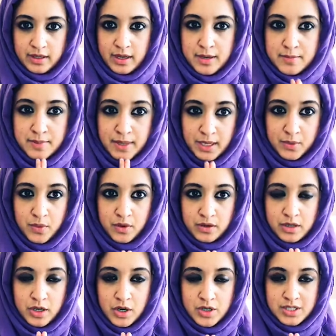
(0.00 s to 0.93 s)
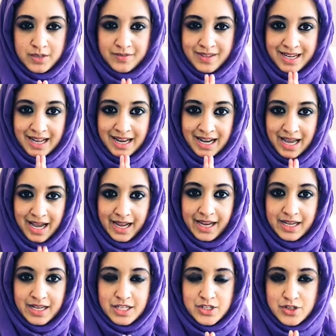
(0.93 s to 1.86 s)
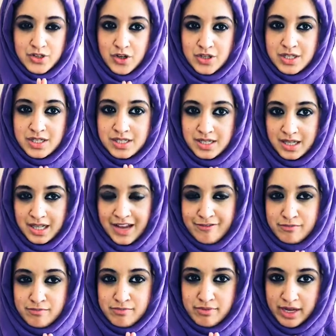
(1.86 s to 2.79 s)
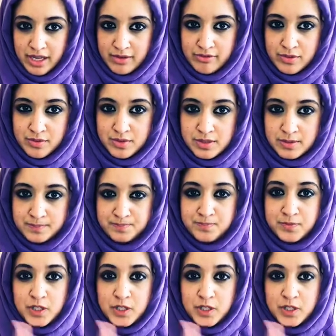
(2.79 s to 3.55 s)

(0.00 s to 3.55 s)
because if the client is not still having breakthroughs,